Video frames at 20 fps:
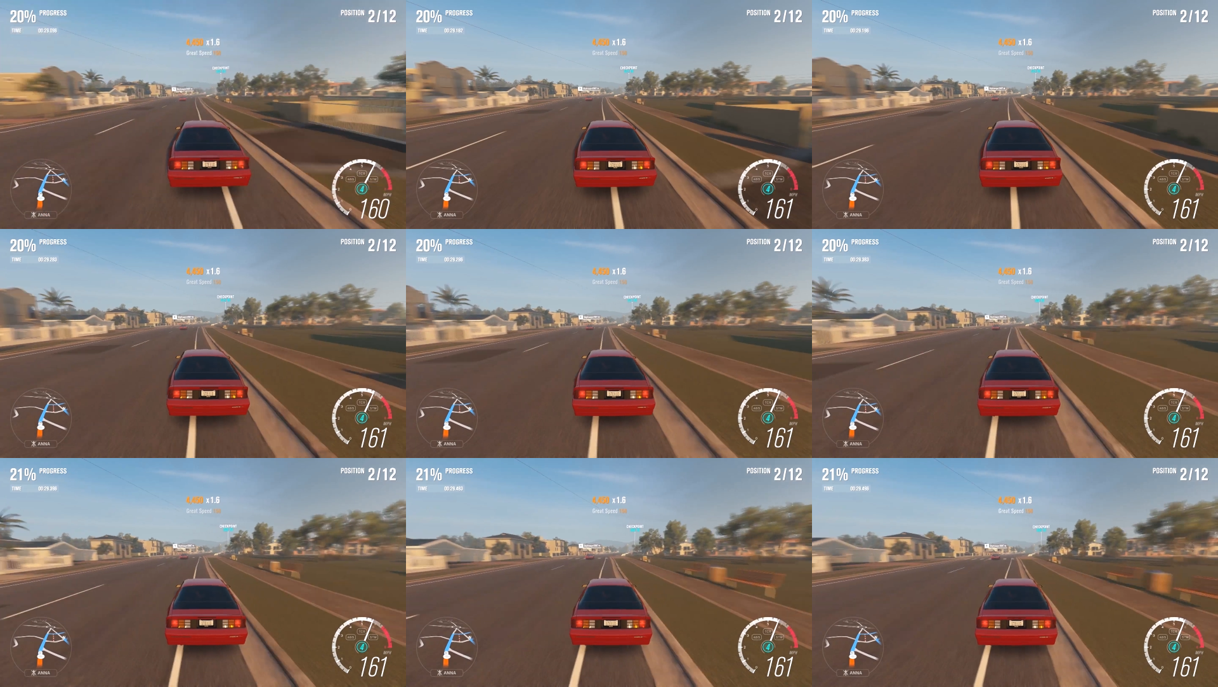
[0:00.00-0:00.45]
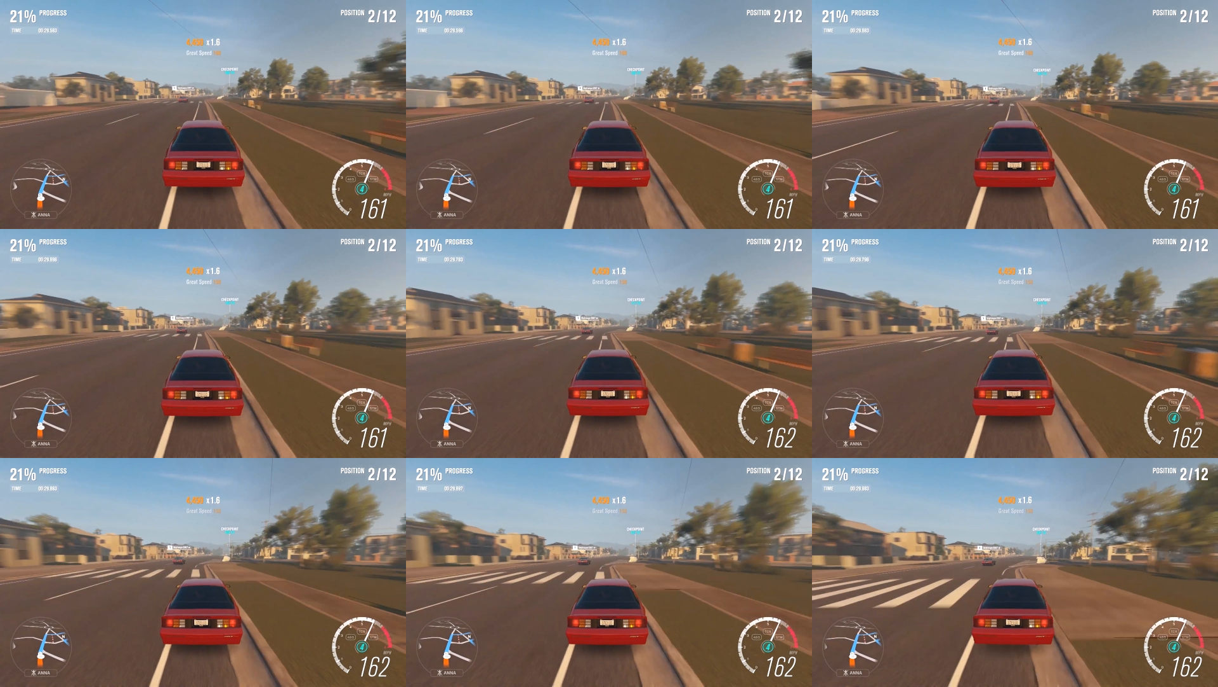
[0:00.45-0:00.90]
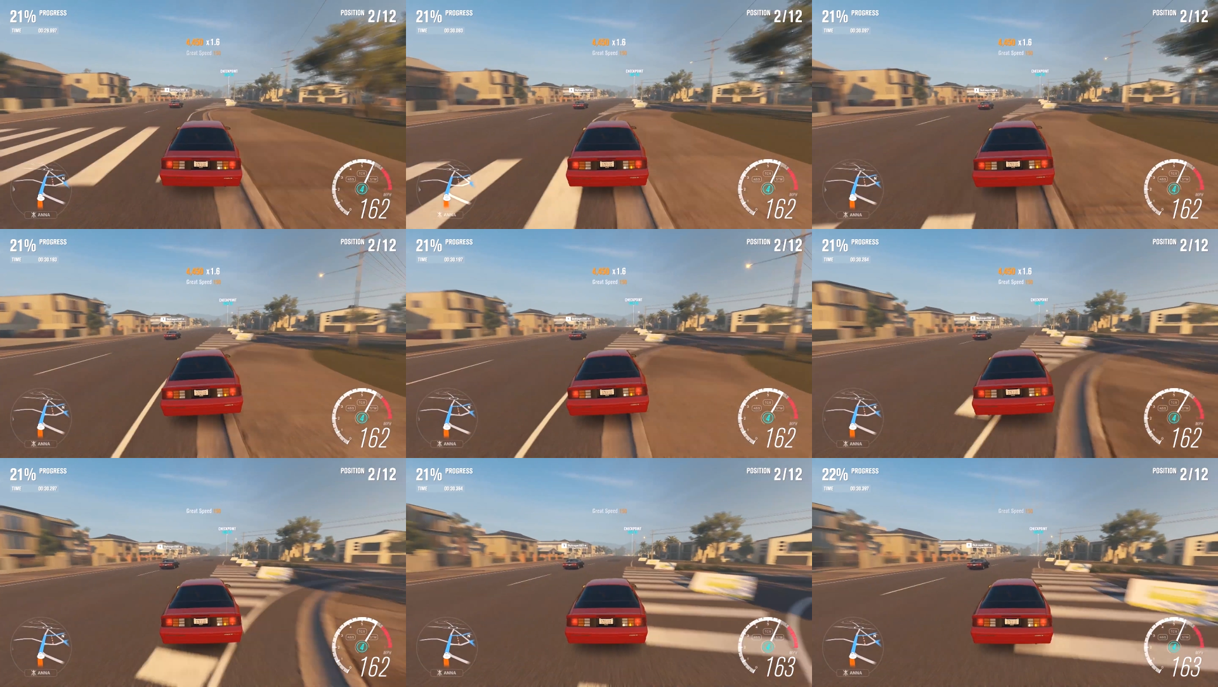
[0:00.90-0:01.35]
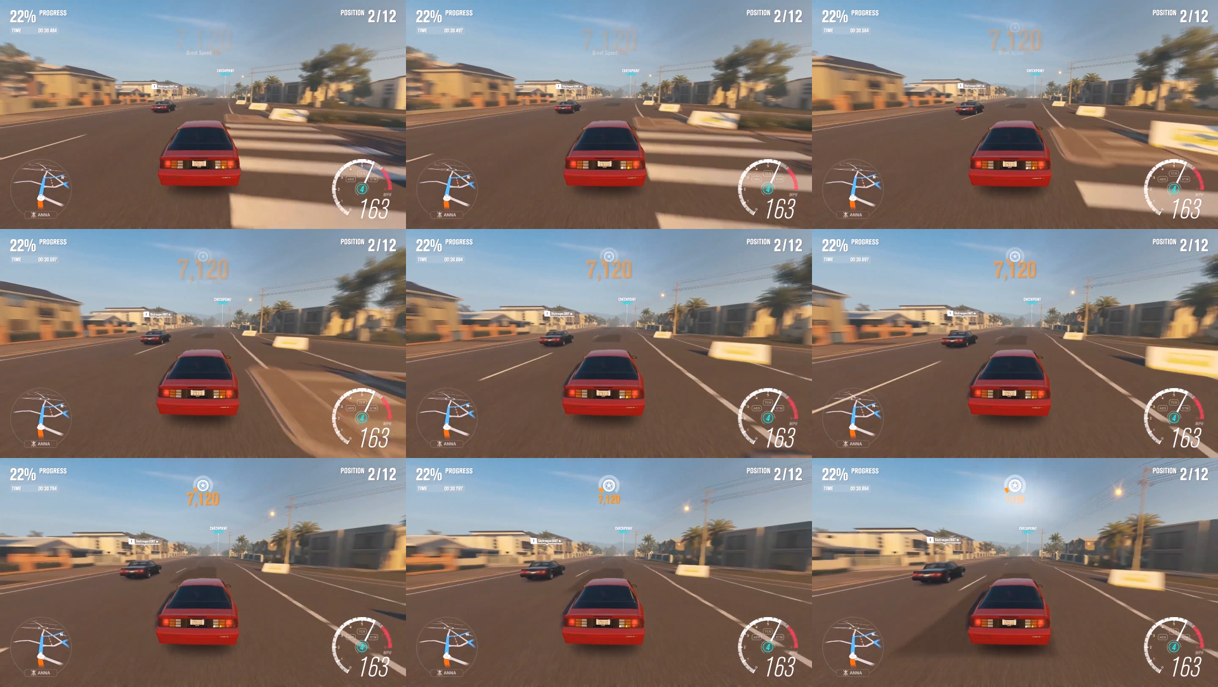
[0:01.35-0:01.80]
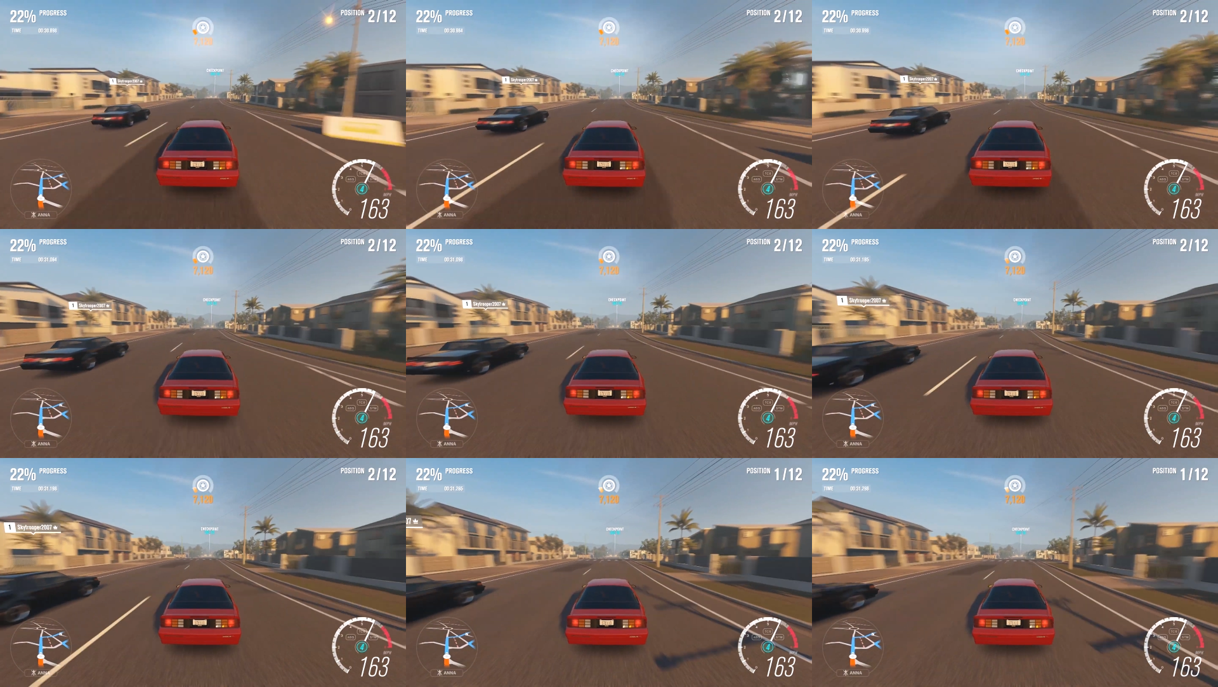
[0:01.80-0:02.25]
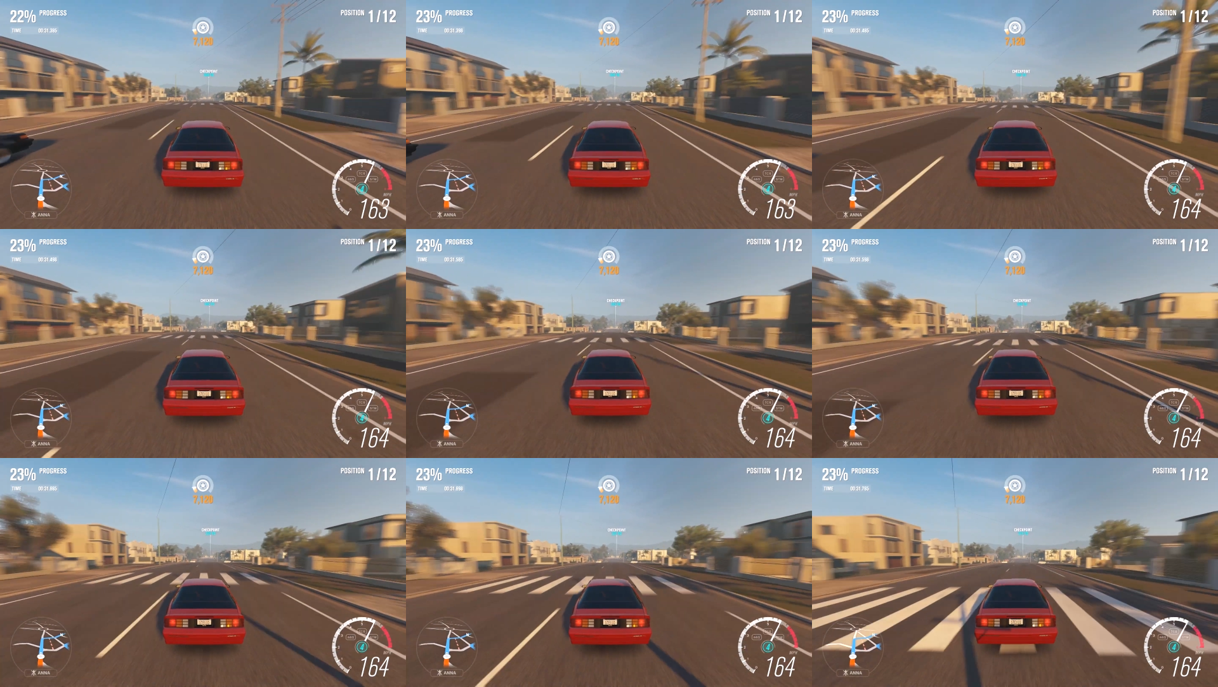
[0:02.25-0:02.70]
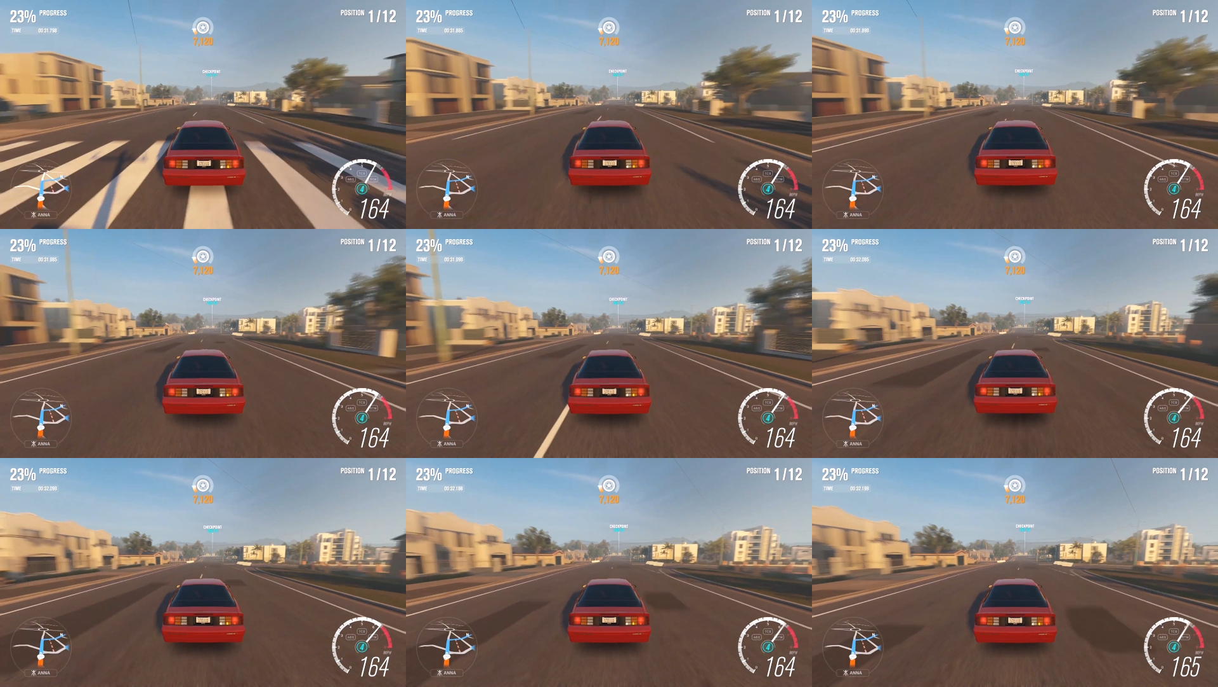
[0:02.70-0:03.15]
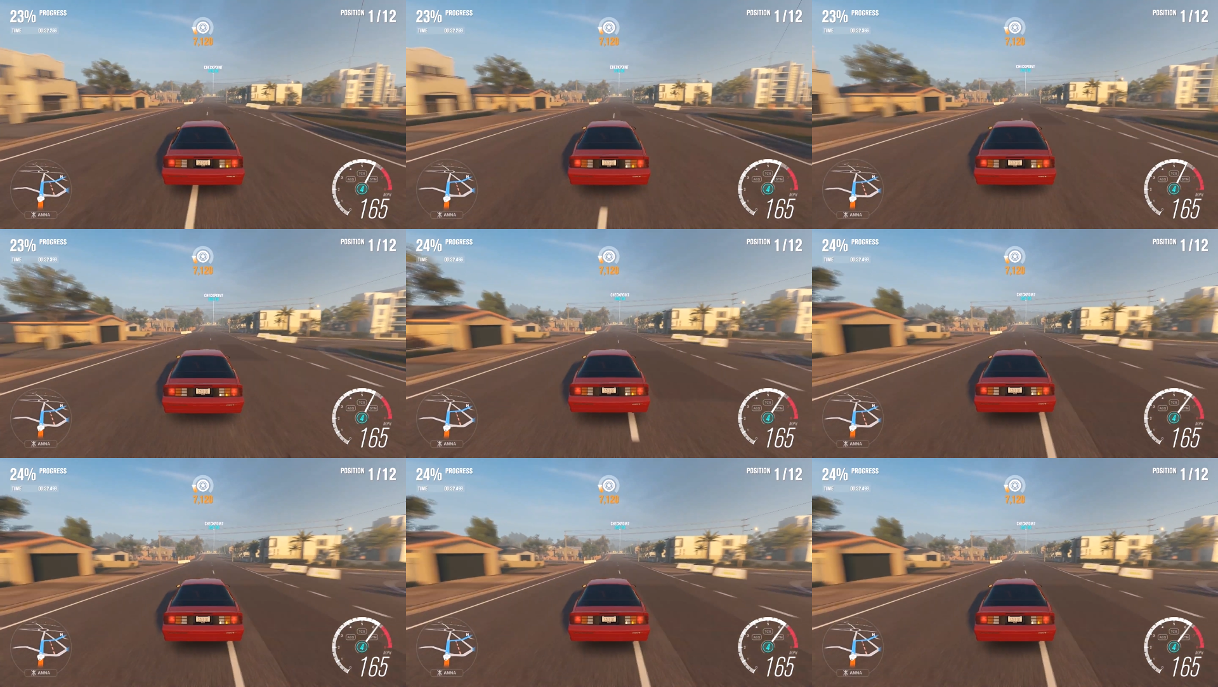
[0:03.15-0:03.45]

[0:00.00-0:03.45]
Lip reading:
Nobody's mouth can be seen.